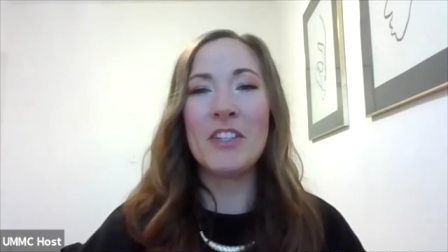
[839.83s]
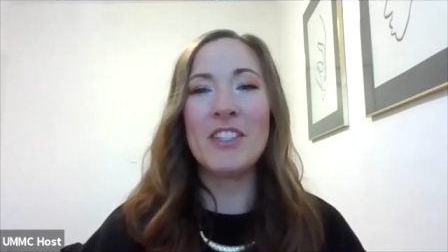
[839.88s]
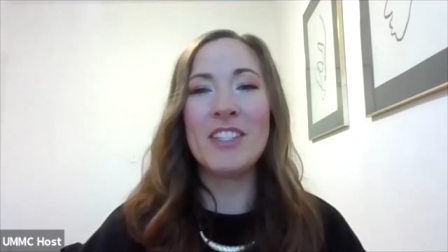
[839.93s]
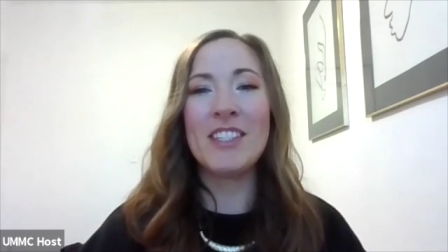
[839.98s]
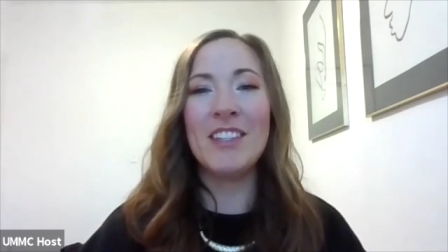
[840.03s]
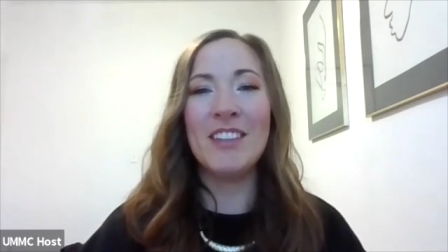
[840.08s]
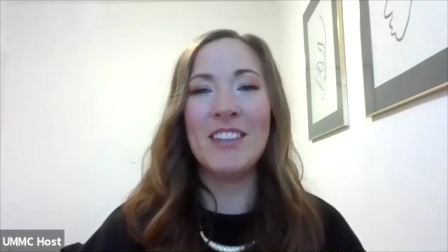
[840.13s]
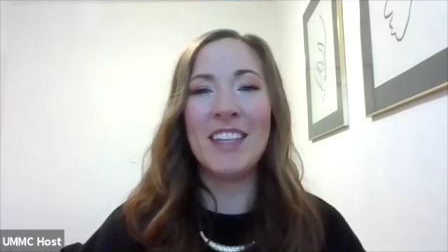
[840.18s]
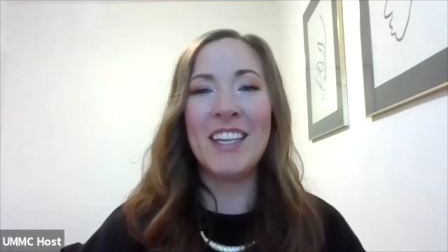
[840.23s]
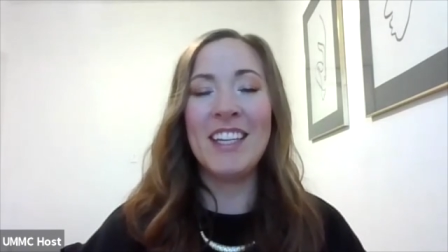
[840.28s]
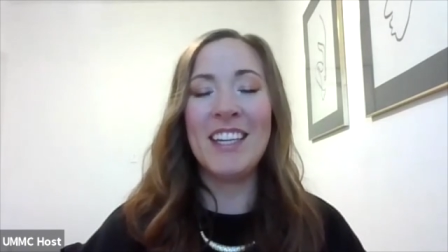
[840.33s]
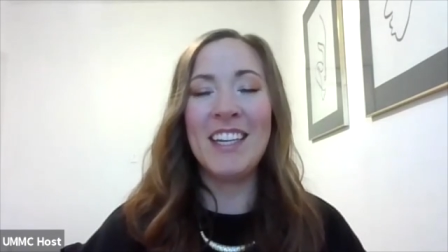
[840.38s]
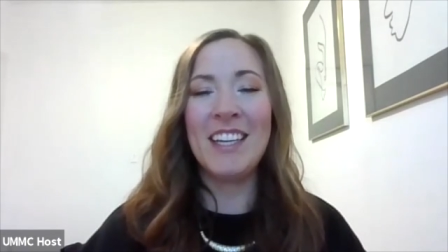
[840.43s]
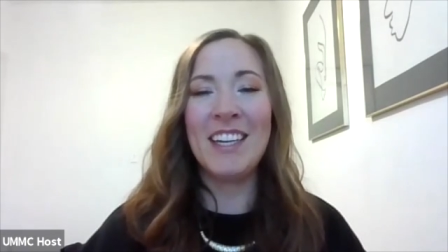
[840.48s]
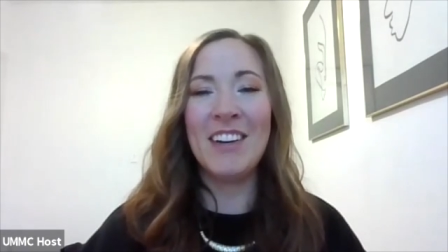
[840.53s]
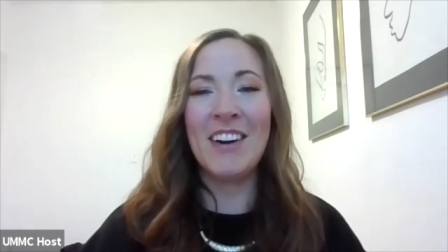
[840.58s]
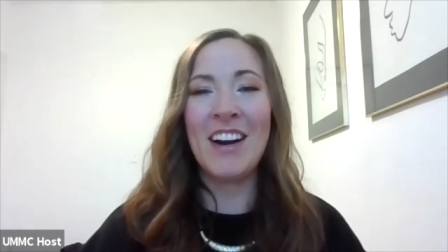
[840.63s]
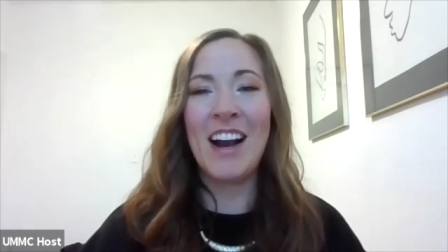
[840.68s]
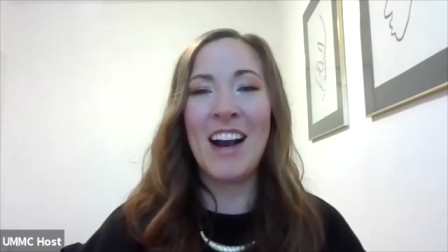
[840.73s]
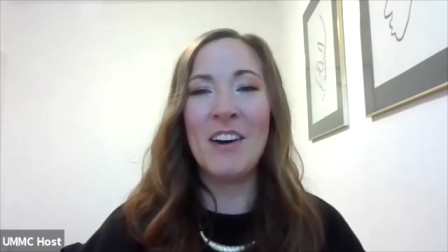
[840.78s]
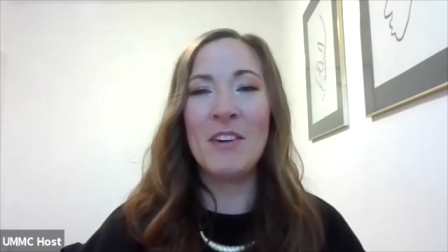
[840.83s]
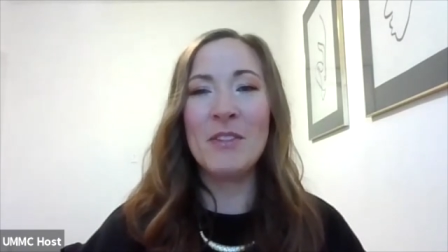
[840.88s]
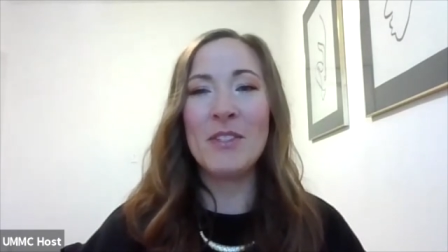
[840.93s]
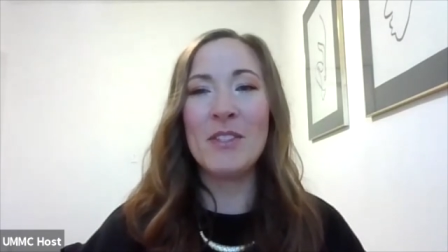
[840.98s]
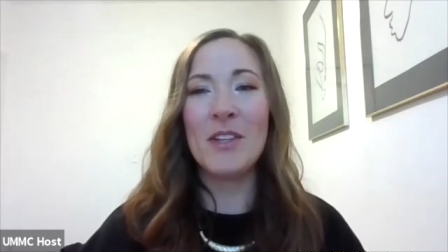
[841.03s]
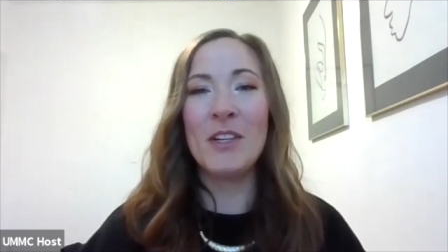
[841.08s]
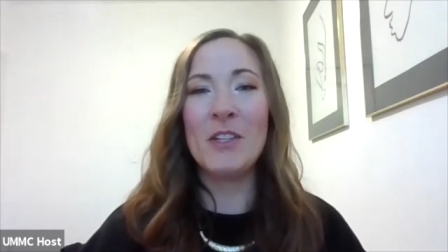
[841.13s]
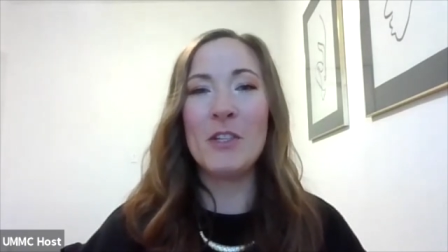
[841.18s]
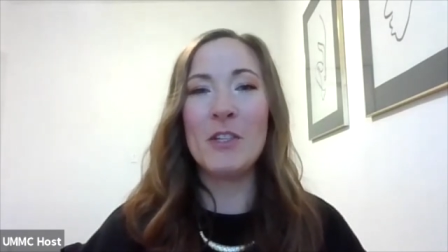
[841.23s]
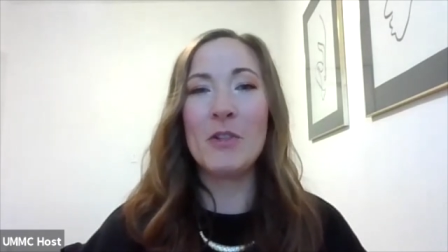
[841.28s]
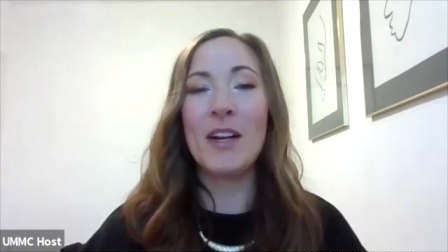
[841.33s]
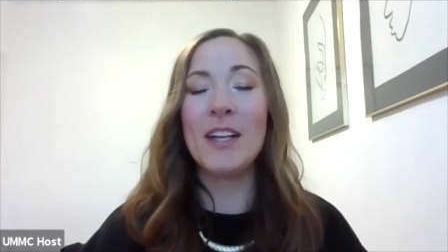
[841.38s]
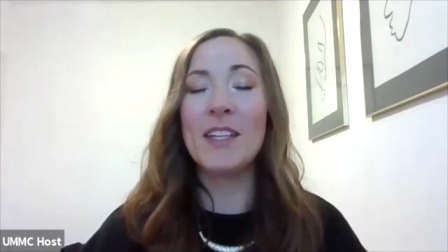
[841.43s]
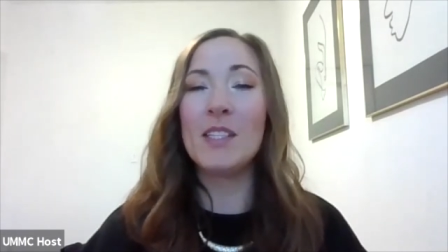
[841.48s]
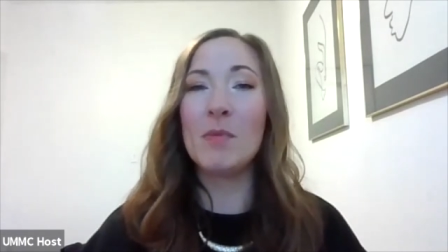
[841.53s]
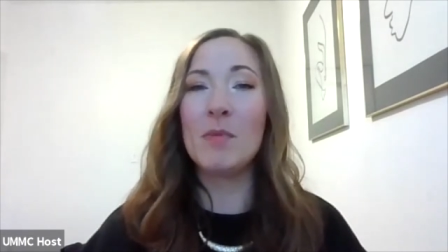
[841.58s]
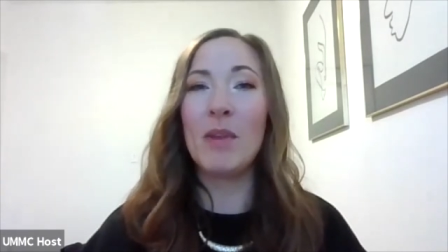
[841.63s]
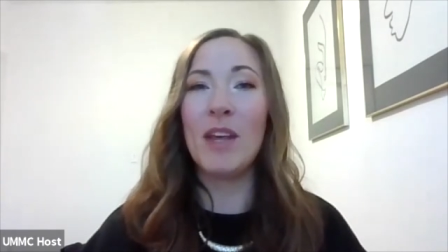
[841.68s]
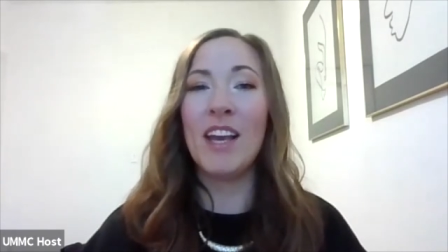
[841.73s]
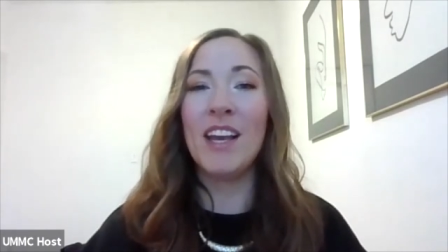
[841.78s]
Silke Niederhaus on
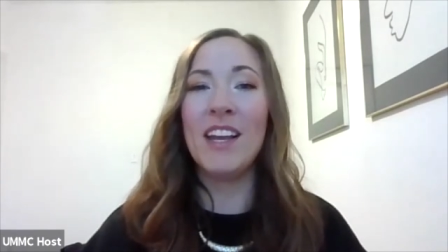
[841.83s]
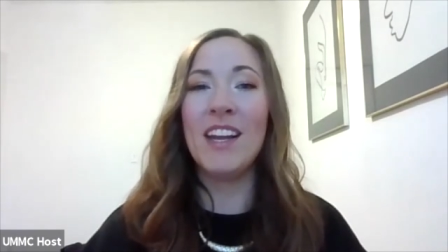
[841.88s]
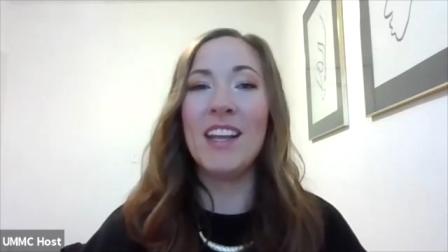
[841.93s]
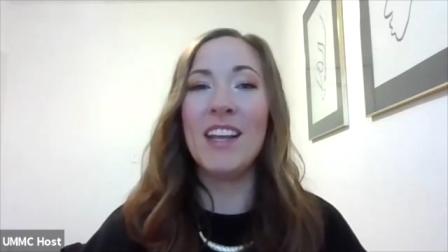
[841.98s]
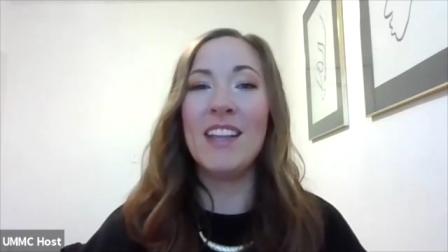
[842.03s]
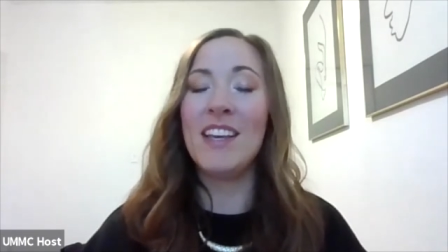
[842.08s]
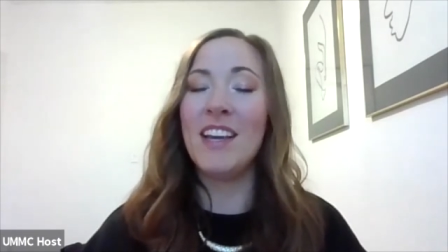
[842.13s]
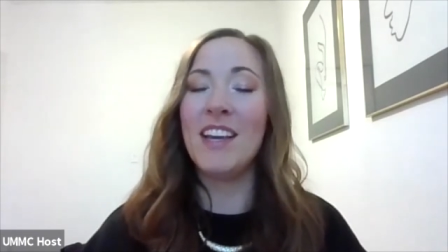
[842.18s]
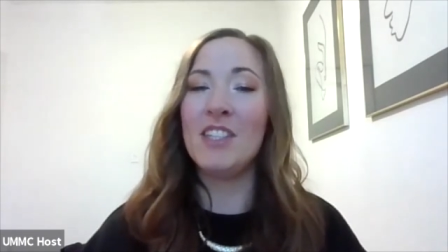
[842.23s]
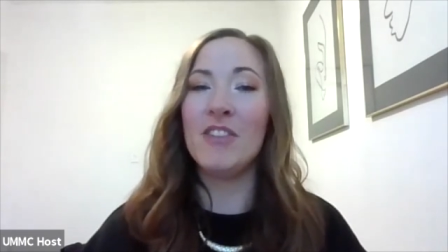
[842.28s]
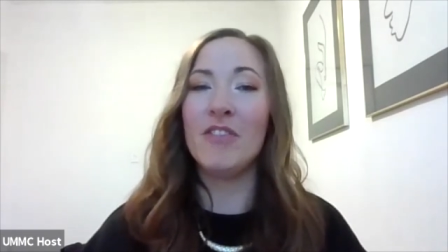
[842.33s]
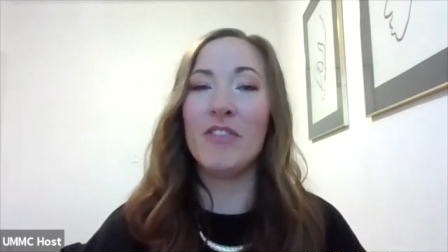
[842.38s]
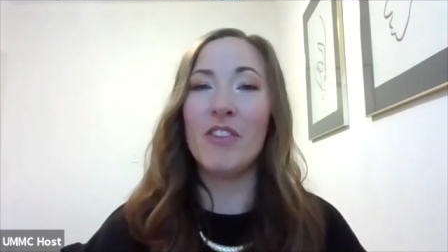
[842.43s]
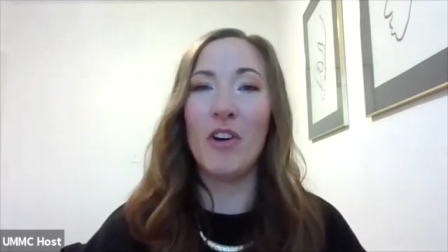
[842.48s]
transplant in the age of